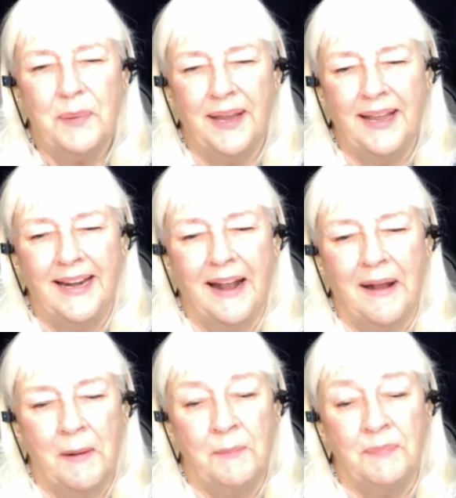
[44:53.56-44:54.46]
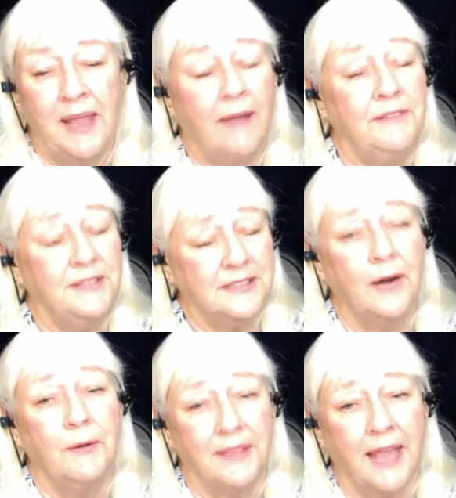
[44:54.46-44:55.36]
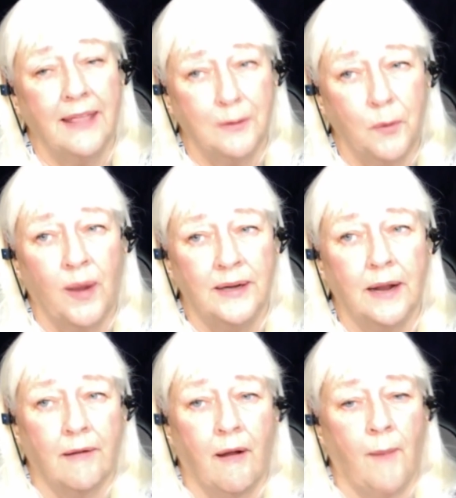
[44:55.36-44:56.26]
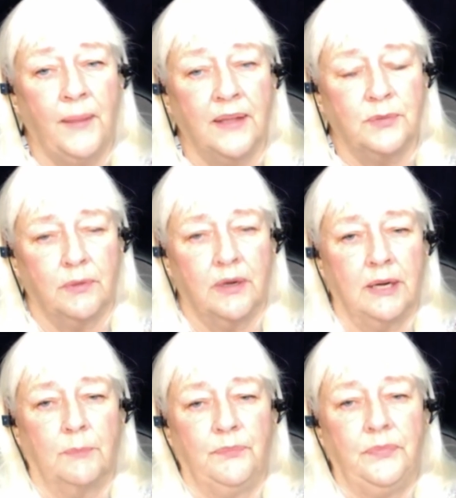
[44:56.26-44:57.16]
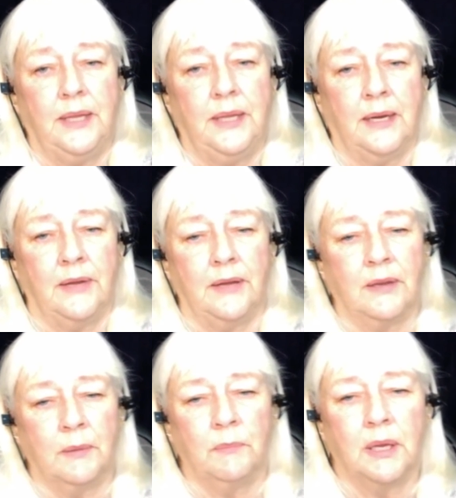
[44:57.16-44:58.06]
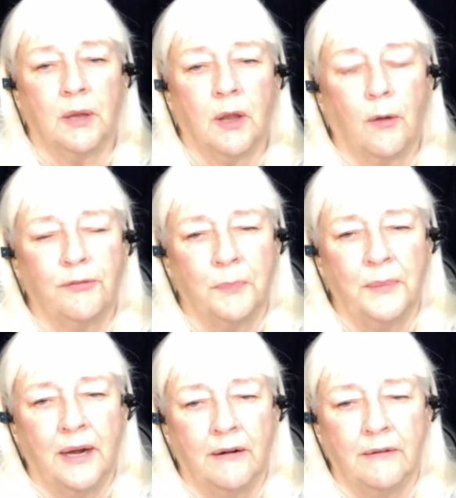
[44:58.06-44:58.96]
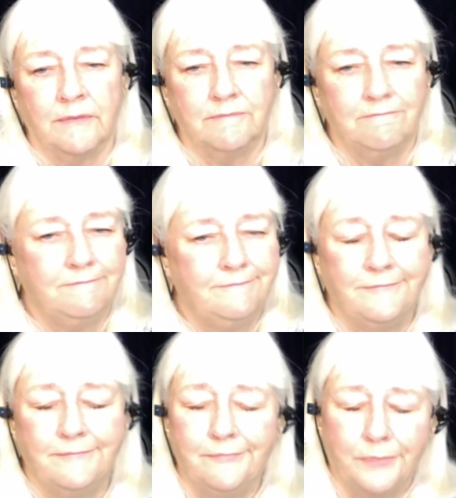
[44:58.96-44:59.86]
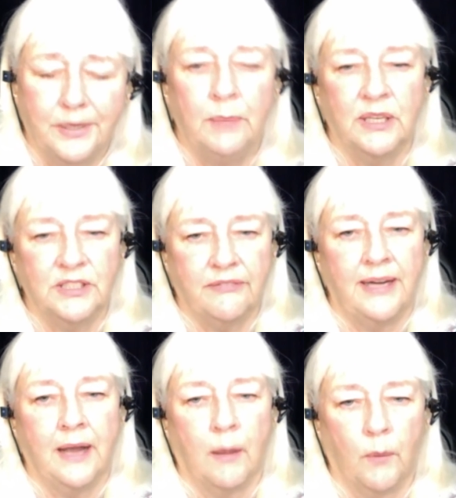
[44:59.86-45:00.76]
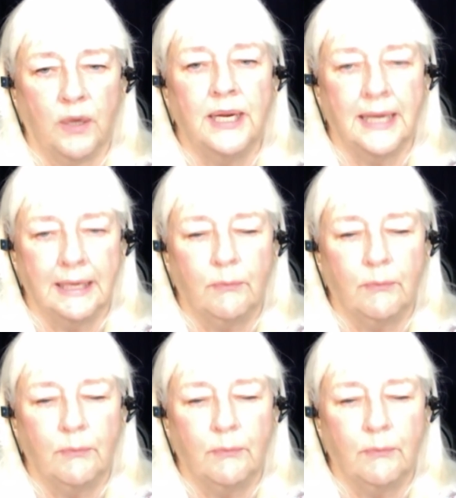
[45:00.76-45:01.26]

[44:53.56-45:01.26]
But yeah, if you start with KathyQuan.com, that's where you can go from there and pretty much find out what you